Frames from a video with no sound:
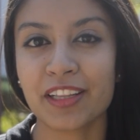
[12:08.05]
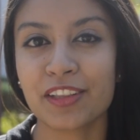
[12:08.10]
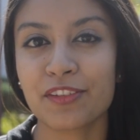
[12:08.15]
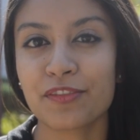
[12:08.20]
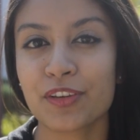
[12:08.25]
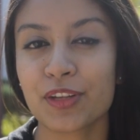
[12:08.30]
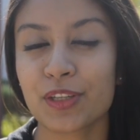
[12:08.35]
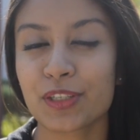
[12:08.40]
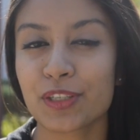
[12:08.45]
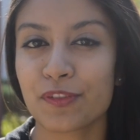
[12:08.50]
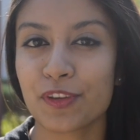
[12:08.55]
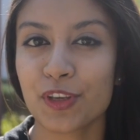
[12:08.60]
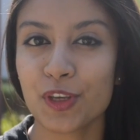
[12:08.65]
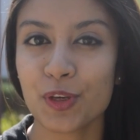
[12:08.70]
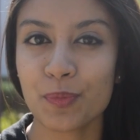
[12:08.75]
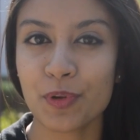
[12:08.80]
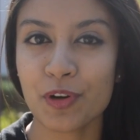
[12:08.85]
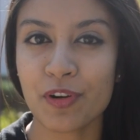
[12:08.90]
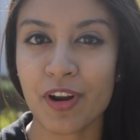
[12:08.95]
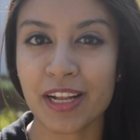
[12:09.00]
in the field of
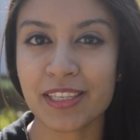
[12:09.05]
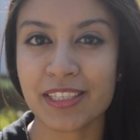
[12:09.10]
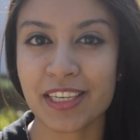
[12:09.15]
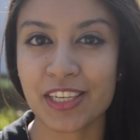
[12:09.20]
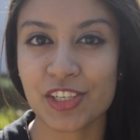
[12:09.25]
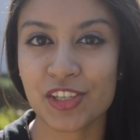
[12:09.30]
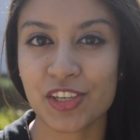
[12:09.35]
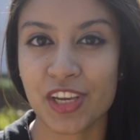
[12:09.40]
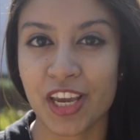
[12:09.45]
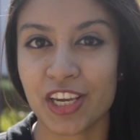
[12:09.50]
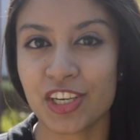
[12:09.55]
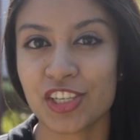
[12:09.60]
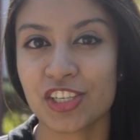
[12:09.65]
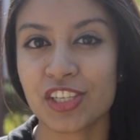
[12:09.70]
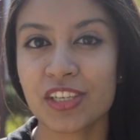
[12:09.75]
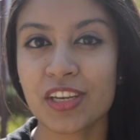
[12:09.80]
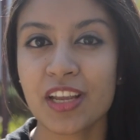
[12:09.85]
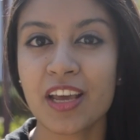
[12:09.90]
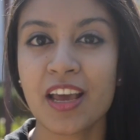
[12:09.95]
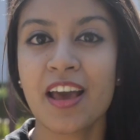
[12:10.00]
human rights
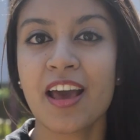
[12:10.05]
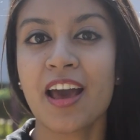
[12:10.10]
education